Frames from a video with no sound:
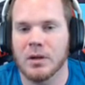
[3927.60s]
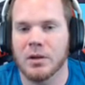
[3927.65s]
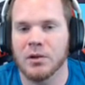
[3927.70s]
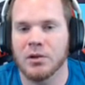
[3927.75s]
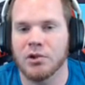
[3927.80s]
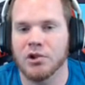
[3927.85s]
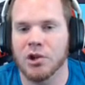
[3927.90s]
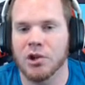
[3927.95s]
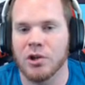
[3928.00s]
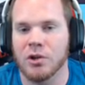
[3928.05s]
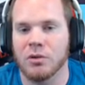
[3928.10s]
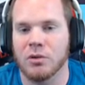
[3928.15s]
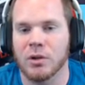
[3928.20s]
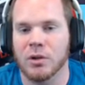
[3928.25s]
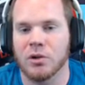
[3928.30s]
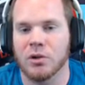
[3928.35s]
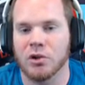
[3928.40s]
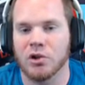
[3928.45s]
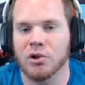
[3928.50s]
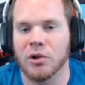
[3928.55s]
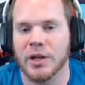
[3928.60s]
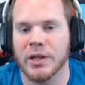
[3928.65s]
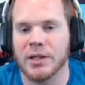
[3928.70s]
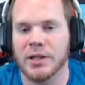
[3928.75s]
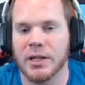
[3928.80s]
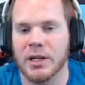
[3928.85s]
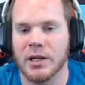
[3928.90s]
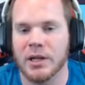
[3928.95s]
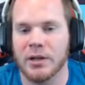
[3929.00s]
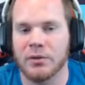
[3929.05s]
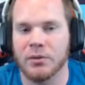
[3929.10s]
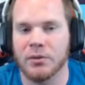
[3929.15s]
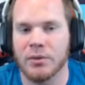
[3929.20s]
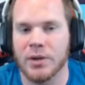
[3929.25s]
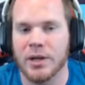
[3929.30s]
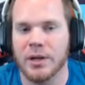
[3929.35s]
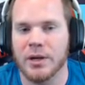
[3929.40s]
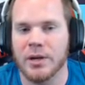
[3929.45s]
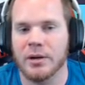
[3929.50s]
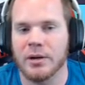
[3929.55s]
show you a little trick to getting through
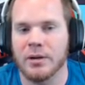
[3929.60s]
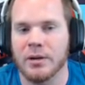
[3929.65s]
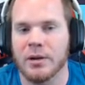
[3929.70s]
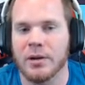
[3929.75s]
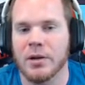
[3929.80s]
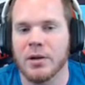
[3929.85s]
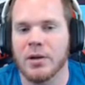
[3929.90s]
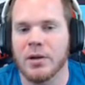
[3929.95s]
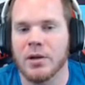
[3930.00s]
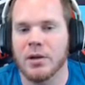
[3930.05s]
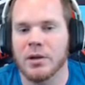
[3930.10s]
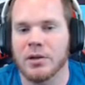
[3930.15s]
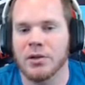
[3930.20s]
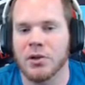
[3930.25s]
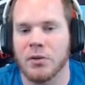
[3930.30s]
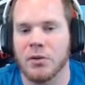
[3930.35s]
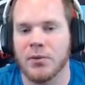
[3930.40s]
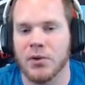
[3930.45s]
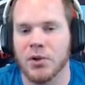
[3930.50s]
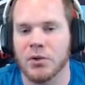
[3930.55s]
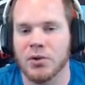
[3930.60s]
here. So if you use